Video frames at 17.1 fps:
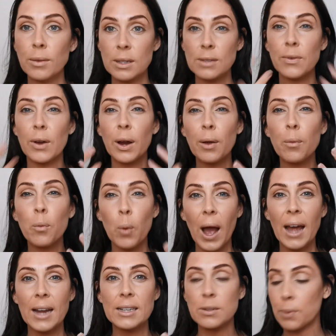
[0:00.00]
It's very
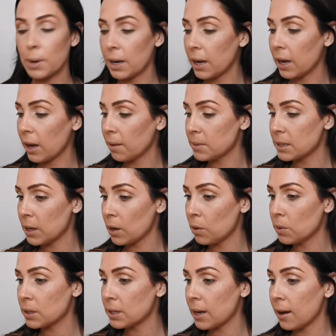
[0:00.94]
wet when it comes
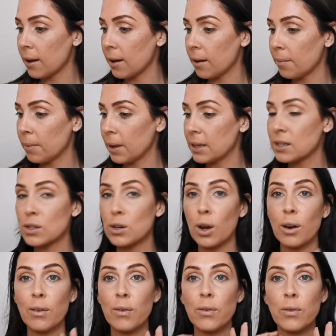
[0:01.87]
out. It's
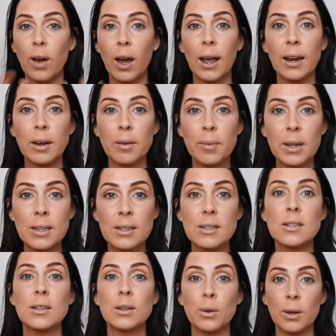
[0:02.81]
not a fine
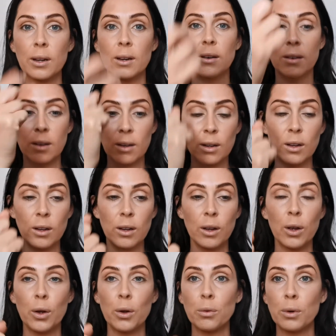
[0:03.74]
mist. You can
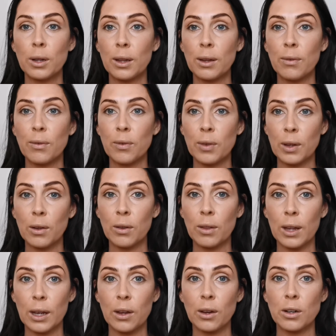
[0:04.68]
really
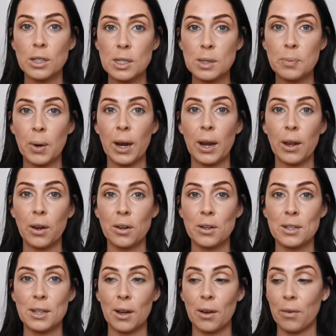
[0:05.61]
feel that you're spraying
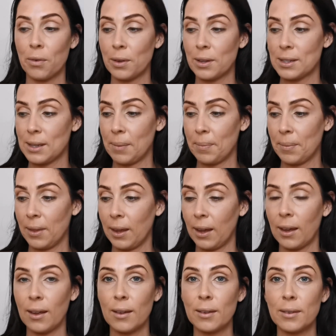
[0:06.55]
yourself with
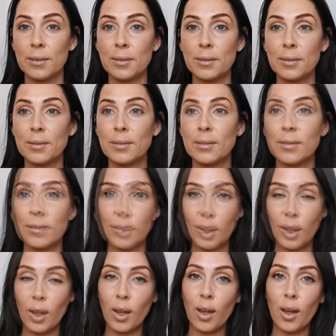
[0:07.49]
something.
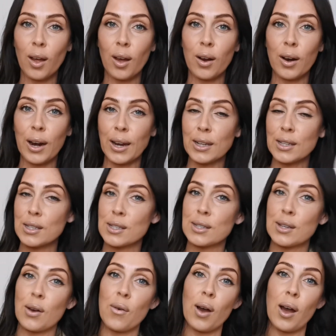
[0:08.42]
All right,
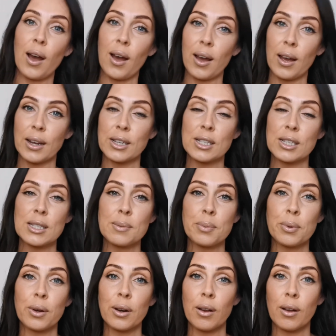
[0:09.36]
so I
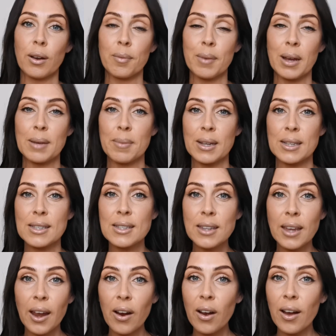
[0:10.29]
just put on my
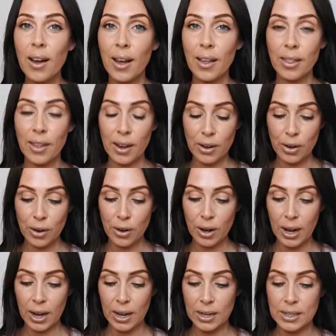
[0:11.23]
mascara,
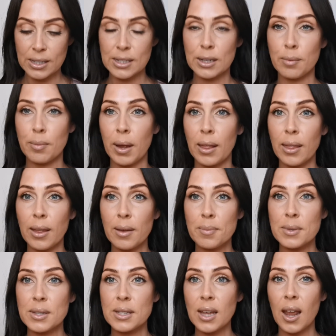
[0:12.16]
eyeliner, and did my
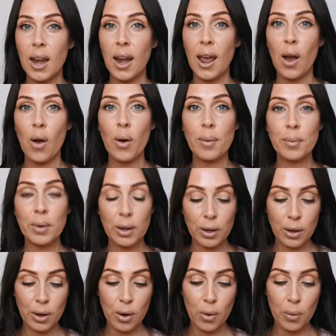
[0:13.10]
lips, and now I'm
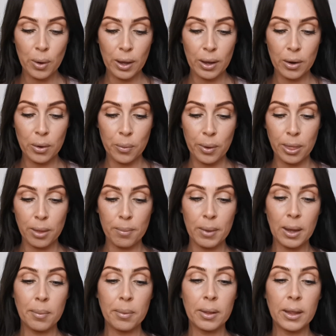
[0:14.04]
going to go in with the
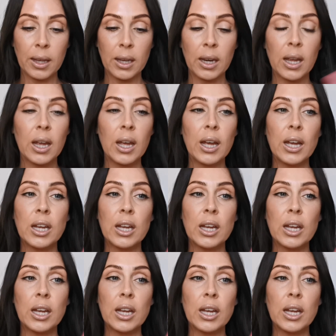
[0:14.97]
Maybelline